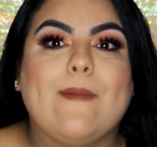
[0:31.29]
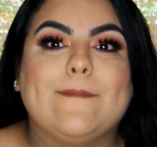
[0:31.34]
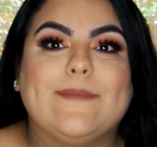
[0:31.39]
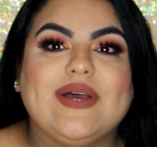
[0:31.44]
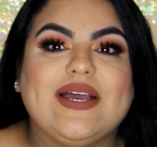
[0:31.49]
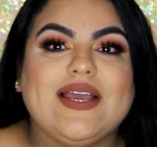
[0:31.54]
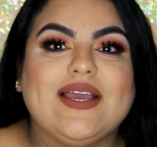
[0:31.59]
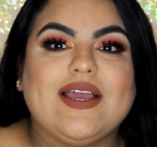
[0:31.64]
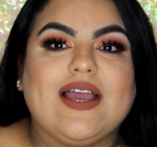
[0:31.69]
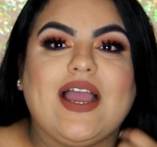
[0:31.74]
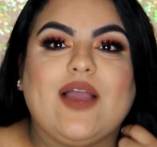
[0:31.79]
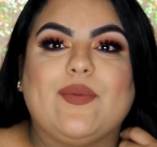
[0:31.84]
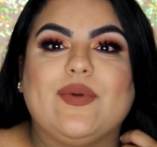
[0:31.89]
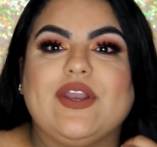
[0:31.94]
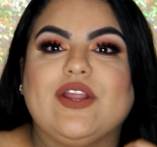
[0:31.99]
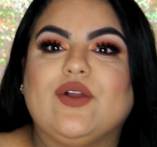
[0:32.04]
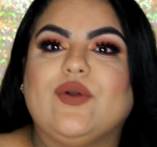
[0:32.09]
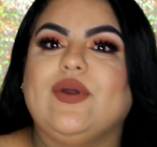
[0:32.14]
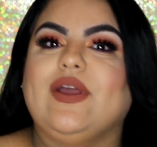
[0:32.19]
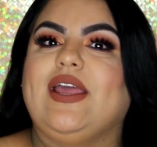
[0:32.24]
But I
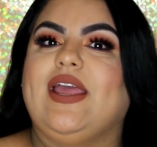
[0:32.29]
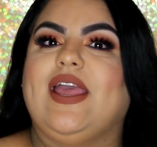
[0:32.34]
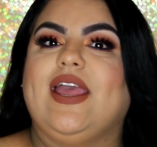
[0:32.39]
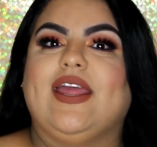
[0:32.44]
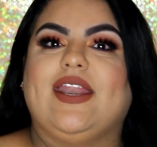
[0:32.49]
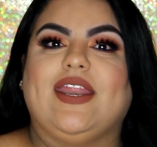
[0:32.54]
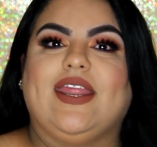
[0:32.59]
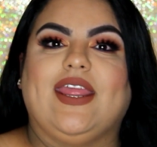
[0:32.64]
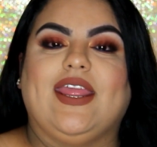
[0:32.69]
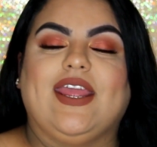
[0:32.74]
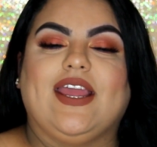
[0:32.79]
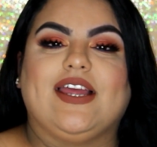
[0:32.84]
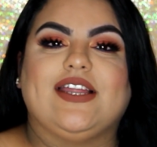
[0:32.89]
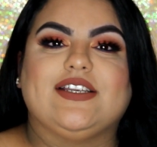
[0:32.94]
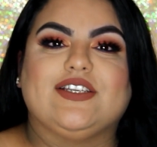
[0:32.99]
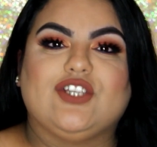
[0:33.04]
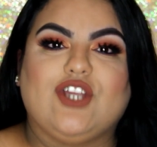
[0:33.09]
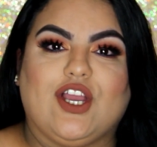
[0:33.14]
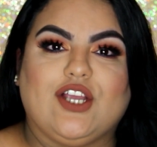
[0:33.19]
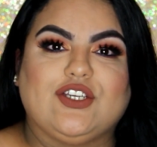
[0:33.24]
want to go ahead
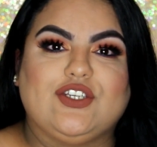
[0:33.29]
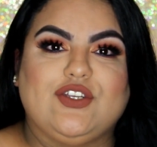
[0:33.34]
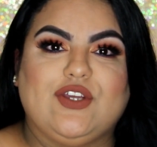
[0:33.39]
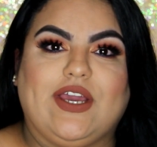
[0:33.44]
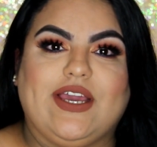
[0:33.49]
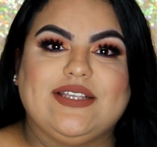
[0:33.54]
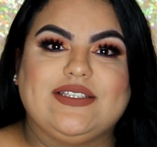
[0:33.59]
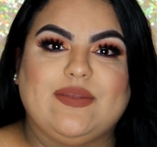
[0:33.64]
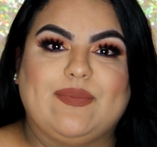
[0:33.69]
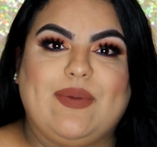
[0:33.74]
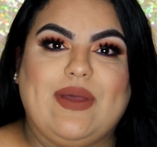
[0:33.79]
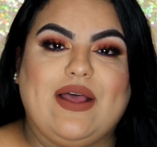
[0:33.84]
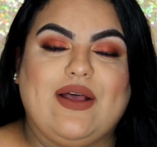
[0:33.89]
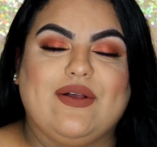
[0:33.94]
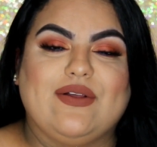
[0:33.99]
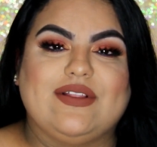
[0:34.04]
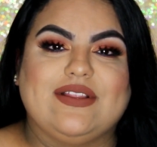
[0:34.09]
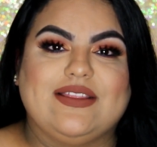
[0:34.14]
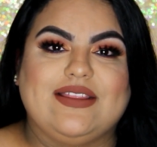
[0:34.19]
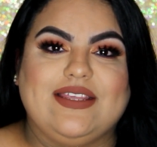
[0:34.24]
and talk to you guys
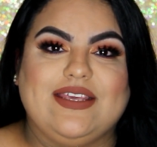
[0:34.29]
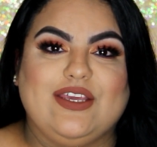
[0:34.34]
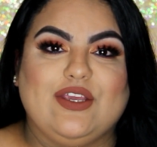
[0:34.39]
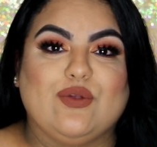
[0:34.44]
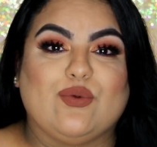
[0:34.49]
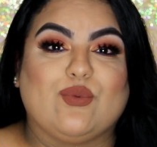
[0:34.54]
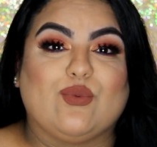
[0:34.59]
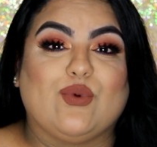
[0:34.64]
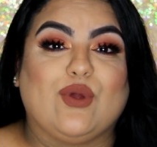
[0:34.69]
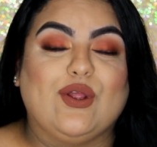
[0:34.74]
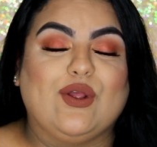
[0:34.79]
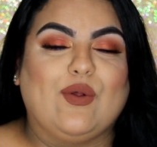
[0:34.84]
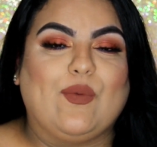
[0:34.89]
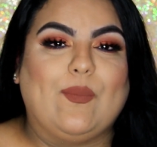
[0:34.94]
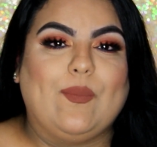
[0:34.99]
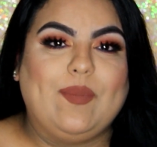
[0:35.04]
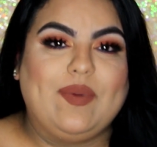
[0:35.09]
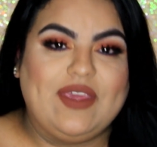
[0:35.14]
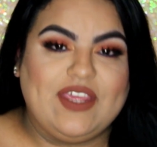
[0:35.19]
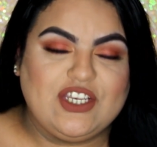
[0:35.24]
about the
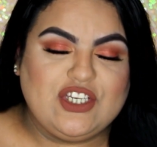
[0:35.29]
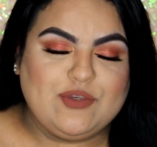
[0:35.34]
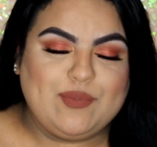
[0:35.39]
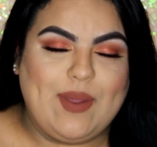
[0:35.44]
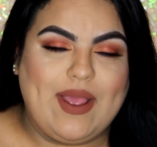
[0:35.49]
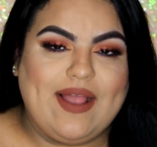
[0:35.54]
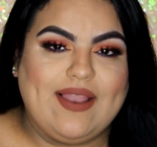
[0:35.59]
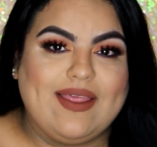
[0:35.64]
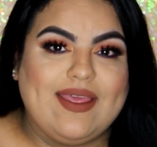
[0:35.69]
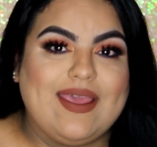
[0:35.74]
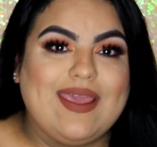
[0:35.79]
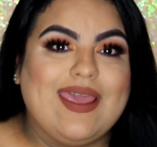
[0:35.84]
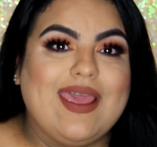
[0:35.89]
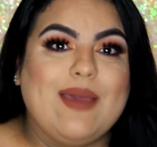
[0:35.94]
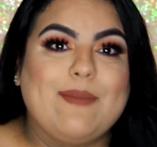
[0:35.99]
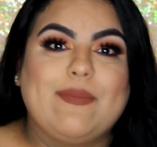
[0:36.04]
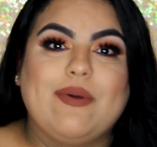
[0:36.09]
Royal Peach palette.